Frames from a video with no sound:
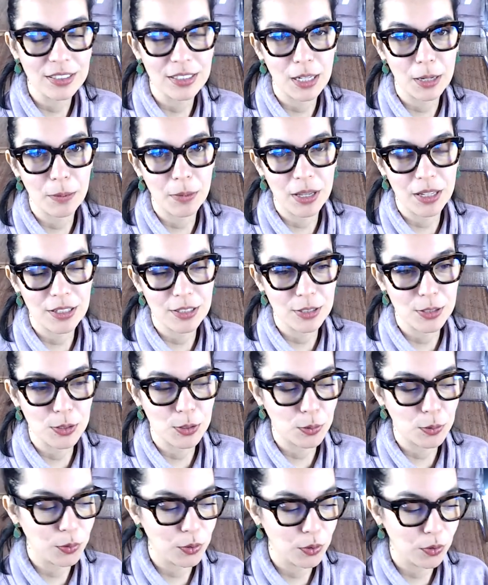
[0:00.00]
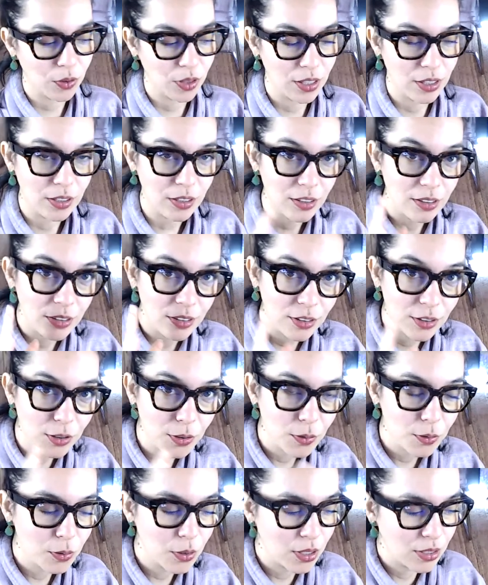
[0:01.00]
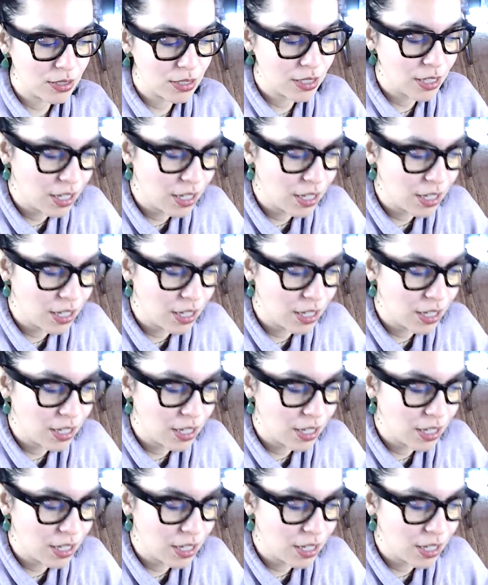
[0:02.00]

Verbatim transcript: And I make a tutorial, and you, as the